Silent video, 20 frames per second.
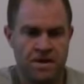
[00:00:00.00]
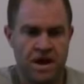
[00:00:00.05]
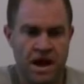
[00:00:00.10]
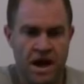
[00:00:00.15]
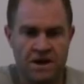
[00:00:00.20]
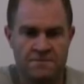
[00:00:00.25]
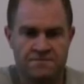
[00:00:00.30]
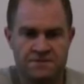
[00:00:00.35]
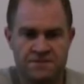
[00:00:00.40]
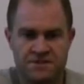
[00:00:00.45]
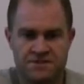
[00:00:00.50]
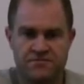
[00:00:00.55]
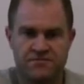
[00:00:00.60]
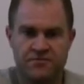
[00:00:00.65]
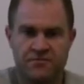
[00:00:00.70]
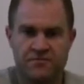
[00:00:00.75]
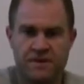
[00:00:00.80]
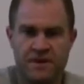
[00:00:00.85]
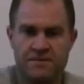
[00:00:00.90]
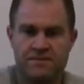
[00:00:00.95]
option
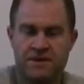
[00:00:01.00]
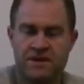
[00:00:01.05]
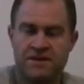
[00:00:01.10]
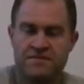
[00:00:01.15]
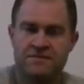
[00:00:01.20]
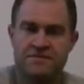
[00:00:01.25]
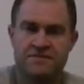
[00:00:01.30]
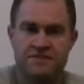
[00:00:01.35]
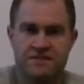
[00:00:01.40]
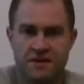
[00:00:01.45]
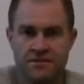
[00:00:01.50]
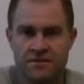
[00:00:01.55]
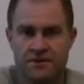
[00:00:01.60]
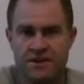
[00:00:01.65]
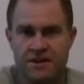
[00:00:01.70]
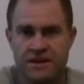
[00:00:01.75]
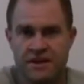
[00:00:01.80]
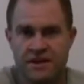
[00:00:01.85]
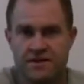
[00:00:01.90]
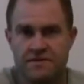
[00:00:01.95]
for maybe even
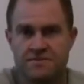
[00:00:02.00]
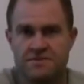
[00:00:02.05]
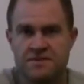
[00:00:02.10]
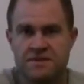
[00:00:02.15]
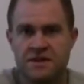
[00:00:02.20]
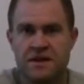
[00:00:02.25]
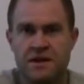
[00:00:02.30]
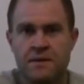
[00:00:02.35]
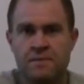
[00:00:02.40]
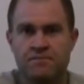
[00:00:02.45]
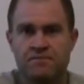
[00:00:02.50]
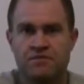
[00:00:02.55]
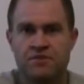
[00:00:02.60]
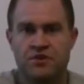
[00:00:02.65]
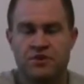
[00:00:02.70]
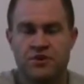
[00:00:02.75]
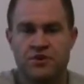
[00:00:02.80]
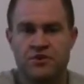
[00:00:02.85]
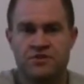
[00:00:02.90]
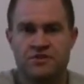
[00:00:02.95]
summer camps.
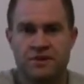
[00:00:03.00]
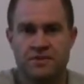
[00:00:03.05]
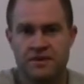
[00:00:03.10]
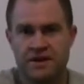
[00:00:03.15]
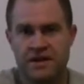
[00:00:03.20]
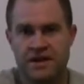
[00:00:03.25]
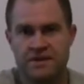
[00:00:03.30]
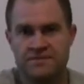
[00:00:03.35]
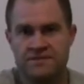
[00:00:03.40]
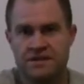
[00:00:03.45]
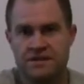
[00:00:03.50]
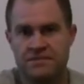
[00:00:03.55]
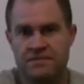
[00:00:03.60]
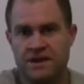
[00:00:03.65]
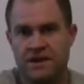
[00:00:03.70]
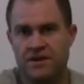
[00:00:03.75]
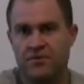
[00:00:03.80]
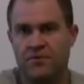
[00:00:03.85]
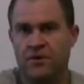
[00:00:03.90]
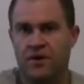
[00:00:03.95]
You know, summer camps that
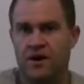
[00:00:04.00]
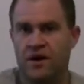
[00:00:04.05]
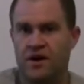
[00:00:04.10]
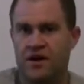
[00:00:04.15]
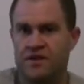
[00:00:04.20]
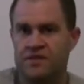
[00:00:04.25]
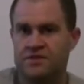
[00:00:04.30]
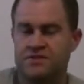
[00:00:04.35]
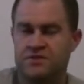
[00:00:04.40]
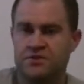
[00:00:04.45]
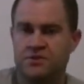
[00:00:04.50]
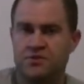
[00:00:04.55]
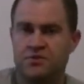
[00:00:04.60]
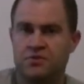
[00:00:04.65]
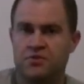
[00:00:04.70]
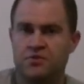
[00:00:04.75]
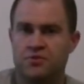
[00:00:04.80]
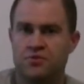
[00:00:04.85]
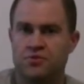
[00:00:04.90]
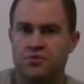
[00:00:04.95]
may want
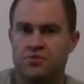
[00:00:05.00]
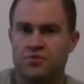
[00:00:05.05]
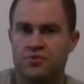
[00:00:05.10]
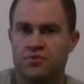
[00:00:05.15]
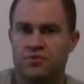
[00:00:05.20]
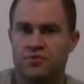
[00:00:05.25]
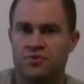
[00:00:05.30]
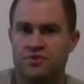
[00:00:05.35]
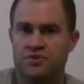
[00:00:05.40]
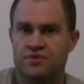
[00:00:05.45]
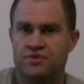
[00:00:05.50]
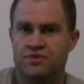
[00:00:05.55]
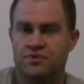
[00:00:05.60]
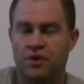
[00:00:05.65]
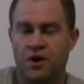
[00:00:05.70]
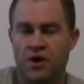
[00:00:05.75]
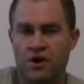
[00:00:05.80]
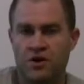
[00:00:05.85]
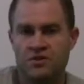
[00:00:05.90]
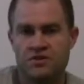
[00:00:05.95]
to
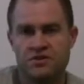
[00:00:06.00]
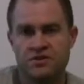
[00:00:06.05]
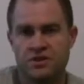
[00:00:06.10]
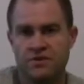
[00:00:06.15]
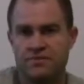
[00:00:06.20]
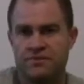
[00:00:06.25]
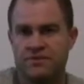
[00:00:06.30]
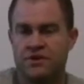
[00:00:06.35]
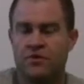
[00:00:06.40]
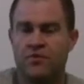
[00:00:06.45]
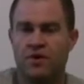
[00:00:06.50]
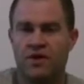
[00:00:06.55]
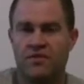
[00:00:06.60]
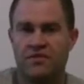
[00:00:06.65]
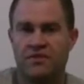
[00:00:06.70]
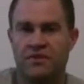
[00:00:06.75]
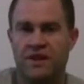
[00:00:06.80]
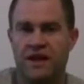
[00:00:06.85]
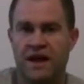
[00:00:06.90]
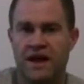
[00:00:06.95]
do archery but don't
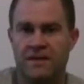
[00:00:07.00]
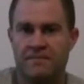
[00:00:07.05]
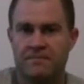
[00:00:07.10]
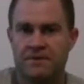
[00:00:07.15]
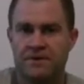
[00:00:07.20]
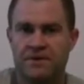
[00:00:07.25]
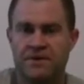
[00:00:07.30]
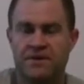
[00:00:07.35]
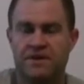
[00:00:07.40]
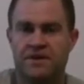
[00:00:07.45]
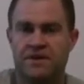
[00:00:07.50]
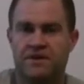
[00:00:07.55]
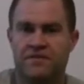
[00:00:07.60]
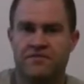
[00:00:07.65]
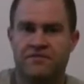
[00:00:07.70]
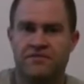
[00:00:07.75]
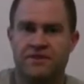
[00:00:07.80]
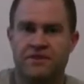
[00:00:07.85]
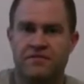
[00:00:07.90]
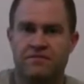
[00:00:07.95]
want the liability
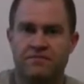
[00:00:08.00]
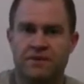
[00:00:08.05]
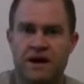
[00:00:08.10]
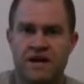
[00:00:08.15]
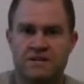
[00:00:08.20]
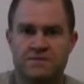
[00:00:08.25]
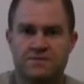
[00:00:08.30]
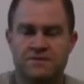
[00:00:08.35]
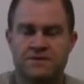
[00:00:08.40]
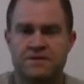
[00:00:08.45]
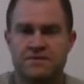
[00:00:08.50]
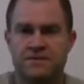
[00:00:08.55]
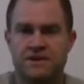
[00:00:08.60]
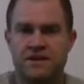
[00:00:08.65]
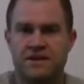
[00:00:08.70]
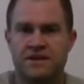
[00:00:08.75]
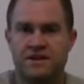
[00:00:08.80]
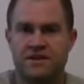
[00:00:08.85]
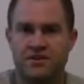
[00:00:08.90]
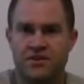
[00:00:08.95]
of possibly
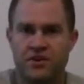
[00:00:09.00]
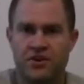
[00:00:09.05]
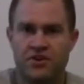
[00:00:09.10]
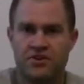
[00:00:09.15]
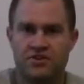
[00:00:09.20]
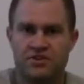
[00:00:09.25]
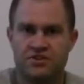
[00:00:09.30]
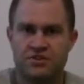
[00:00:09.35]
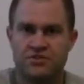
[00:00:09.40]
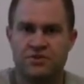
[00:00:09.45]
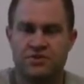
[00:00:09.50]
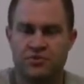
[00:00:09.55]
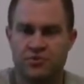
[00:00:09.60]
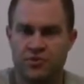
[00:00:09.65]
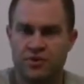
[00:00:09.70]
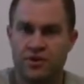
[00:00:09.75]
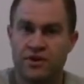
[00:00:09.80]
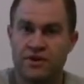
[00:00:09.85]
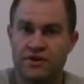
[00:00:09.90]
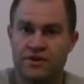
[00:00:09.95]
somebody getting hurt
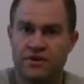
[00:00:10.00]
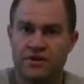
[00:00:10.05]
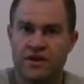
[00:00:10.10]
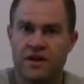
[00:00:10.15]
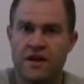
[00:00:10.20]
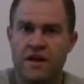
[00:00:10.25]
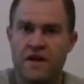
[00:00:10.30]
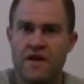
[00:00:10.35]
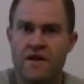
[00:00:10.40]
shooting real